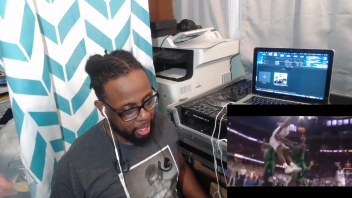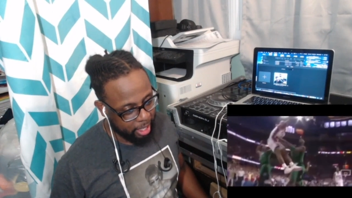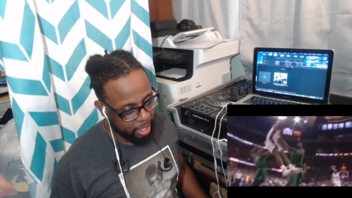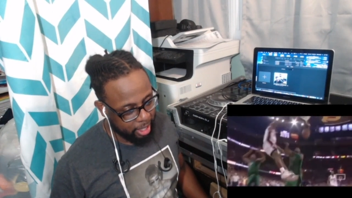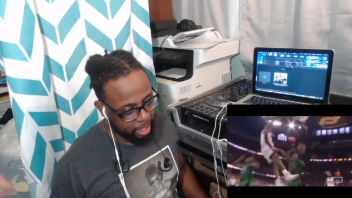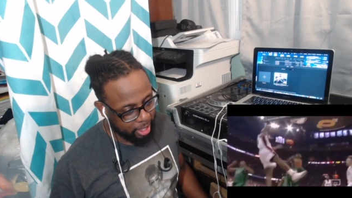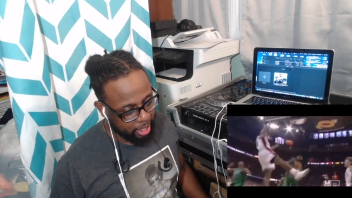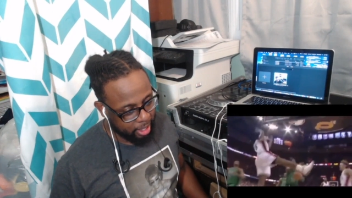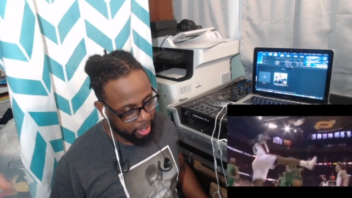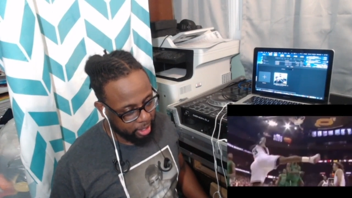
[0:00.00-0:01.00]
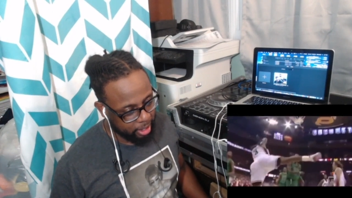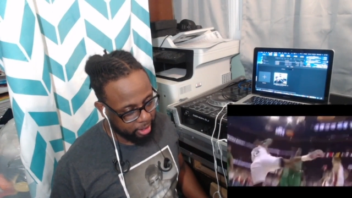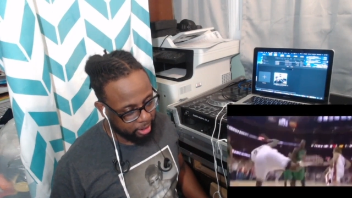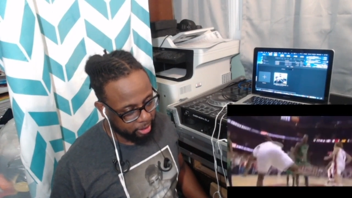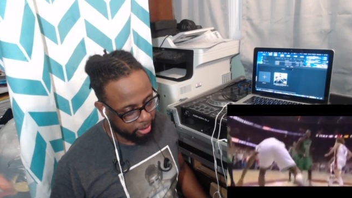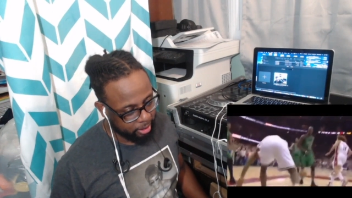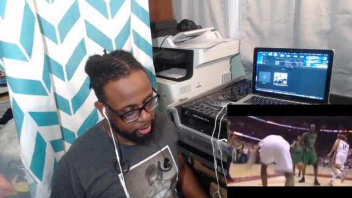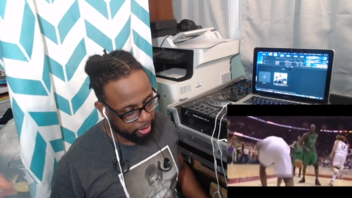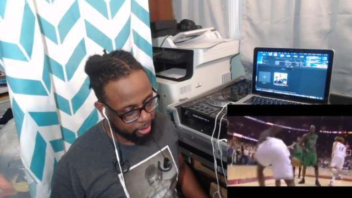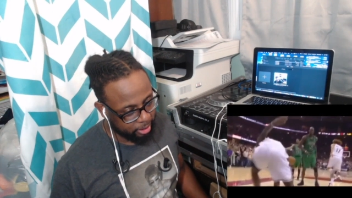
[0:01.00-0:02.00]

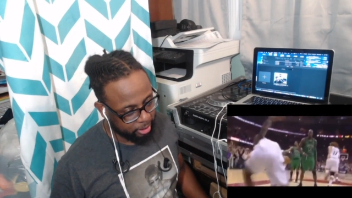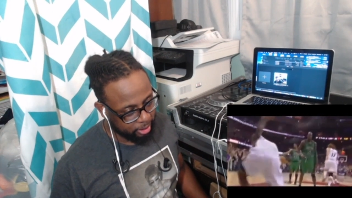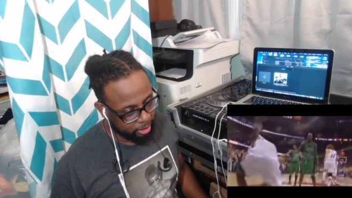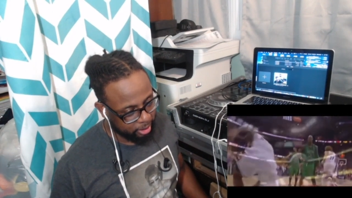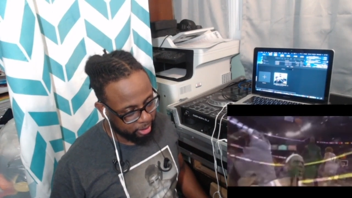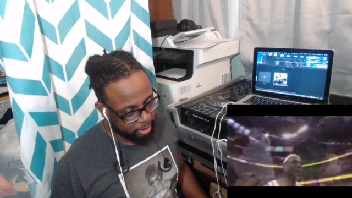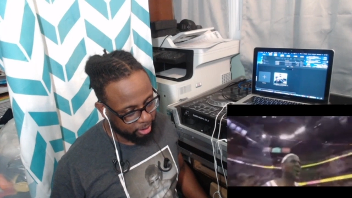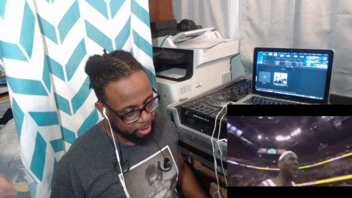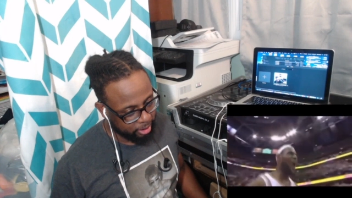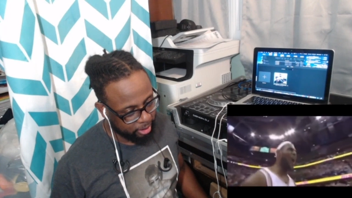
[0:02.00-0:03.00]
No one is speaking in this clip.